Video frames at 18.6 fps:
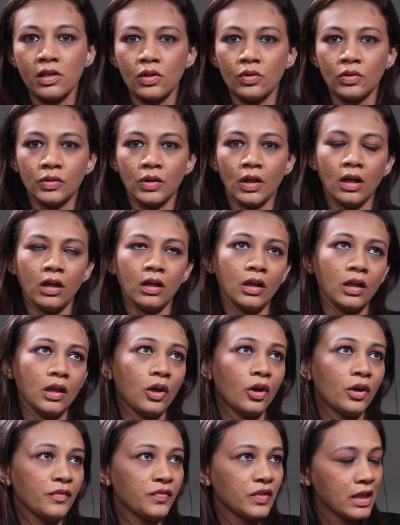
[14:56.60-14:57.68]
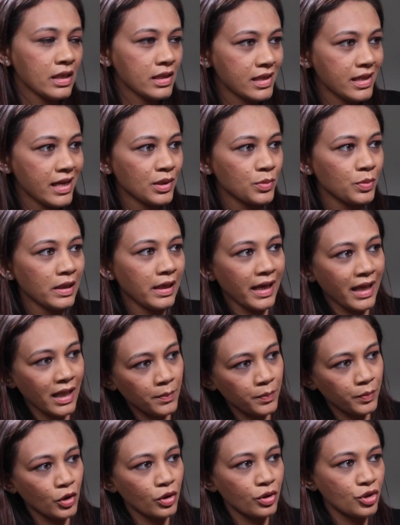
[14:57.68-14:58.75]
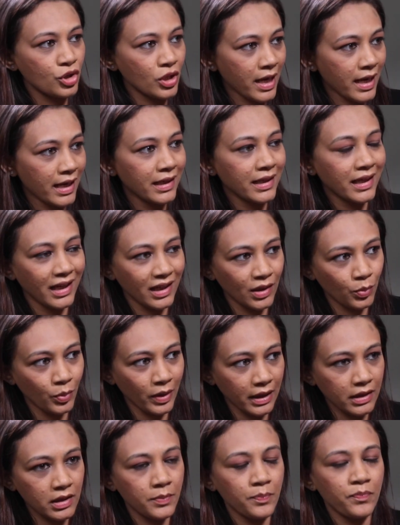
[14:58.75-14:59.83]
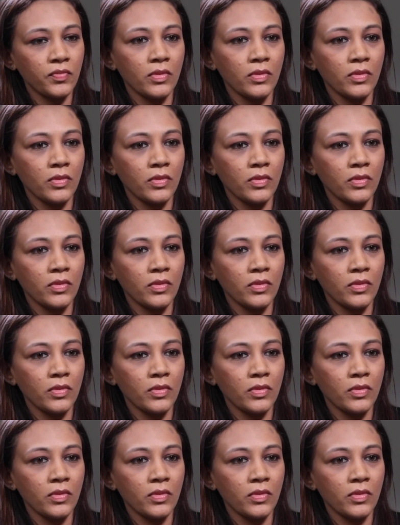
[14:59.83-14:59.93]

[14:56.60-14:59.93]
So a lot of things that will help your child gain weight.